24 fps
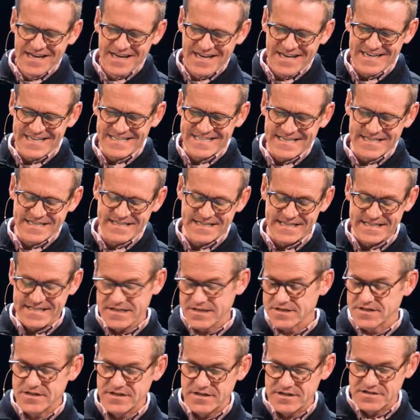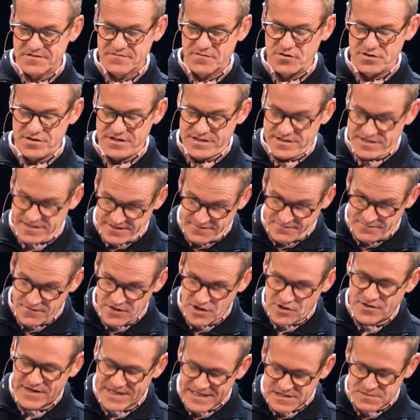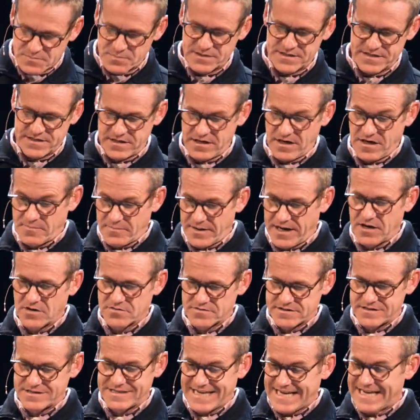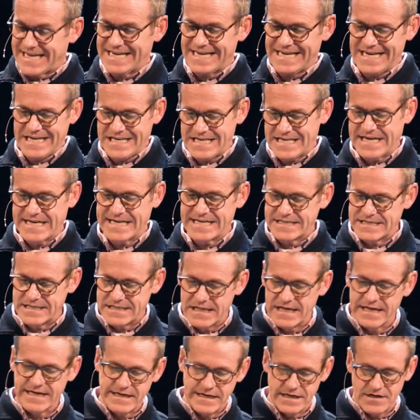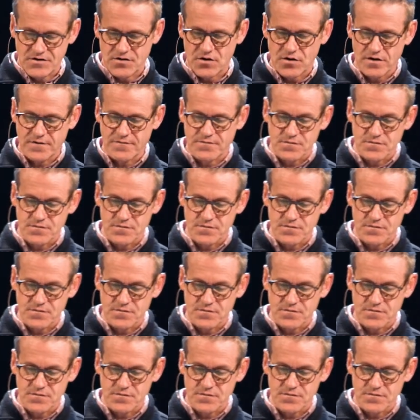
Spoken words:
And he says this, listen to this verse. He's like very explicit about day and night, light and dark.